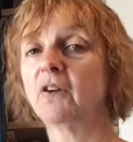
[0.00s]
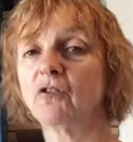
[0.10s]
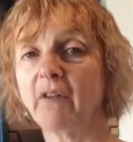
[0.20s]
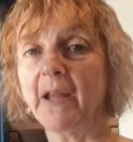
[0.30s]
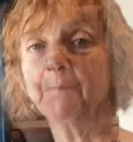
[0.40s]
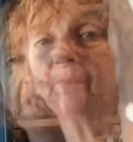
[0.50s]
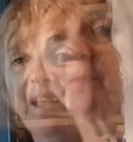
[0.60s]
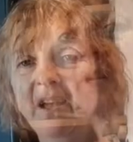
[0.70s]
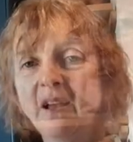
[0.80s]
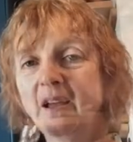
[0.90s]
Great.
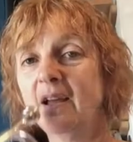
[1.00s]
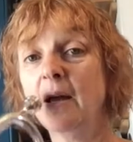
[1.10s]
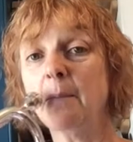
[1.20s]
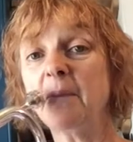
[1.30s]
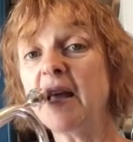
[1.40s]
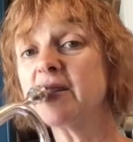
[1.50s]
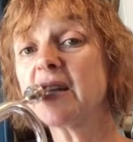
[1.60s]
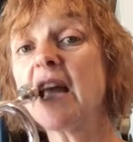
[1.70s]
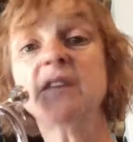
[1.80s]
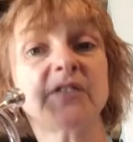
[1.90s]
Play a
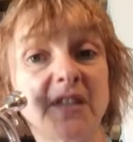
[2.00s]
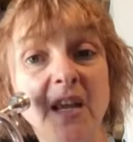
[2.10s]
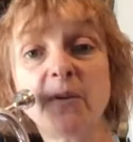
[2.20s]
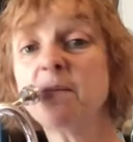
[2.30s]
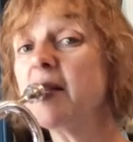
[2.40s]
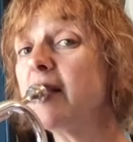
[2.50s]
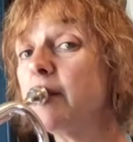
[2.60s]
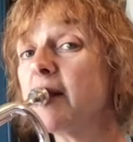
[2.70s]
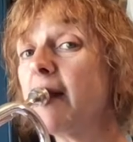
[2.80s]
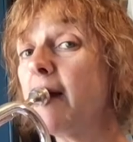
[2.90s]
scale of C with me. Here
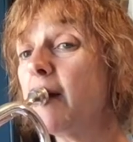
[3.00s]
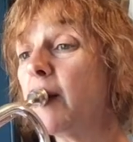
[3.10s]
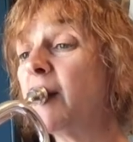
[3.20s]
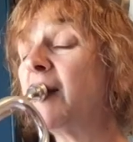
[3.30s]
we go.